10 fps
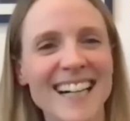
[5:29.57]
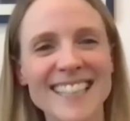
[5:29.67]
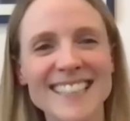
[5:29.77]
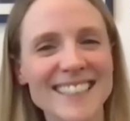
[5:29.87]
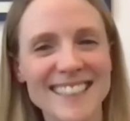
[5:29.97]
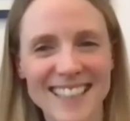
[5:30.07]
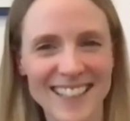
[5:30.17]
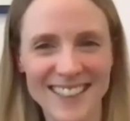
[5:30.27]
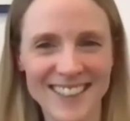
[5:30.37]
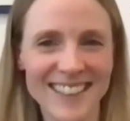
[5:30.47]
I don't
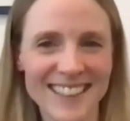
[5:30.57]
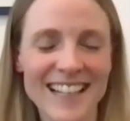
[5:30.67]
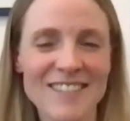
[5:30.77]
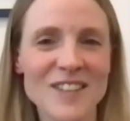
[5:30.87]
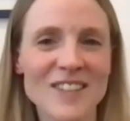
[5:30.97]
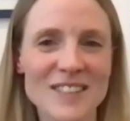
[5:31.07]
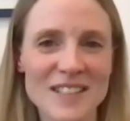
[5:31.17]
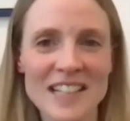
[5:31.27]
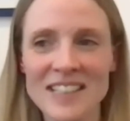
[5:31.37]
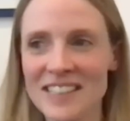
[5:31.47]
know. You'll have to ask
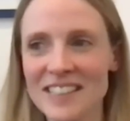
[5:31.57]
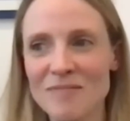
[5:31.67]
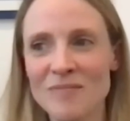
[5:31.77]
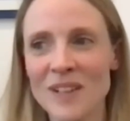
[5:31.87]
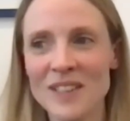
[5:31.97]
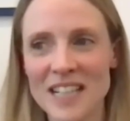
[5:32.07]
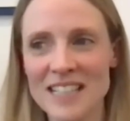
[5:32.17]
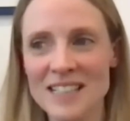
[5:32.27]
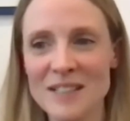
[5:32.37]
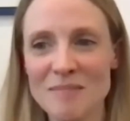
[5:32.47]
Jason
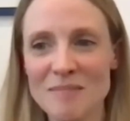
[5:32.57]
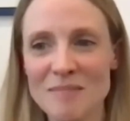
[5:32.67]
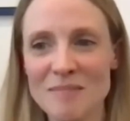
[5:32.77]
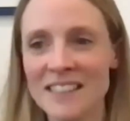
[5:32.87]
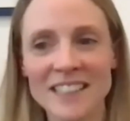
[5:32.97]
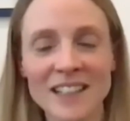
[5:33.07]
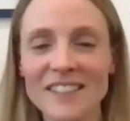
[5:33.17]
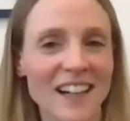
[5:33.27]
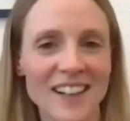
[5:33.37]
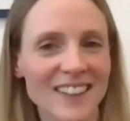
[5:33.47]
and Brendan. I
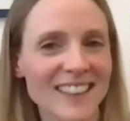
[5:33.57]
don't know.